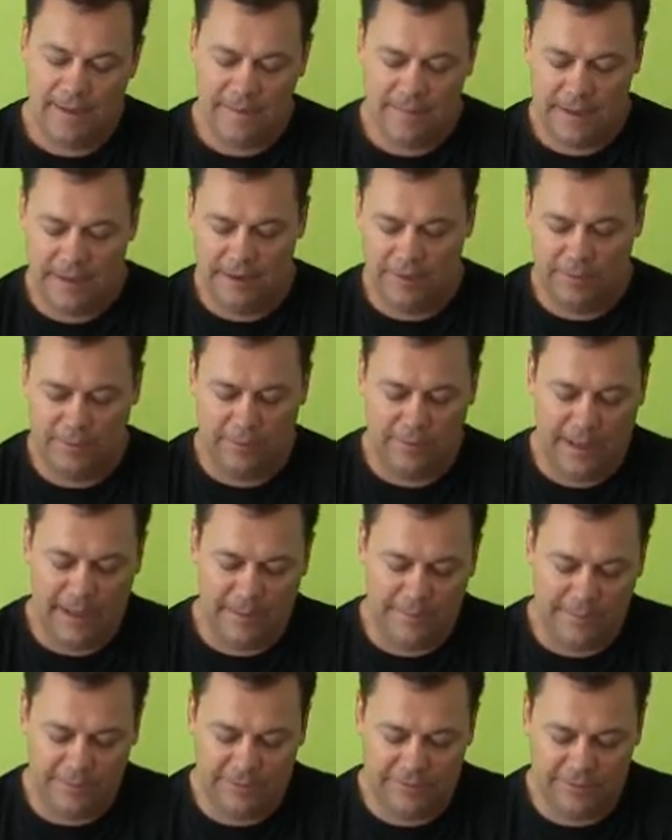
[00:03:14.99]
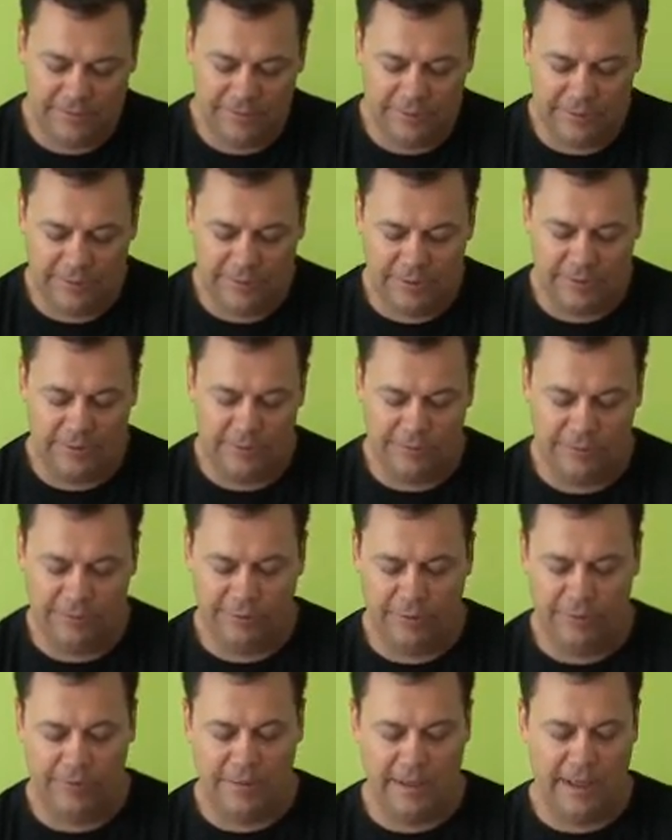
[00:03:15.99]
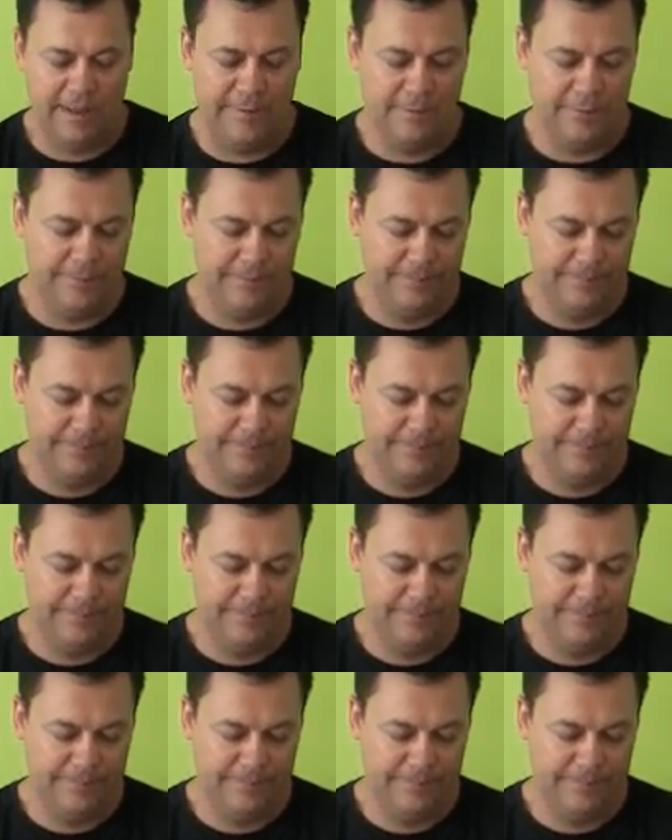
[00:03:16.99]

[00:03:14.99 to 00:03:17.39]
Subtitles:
It all happens through your throttle cable.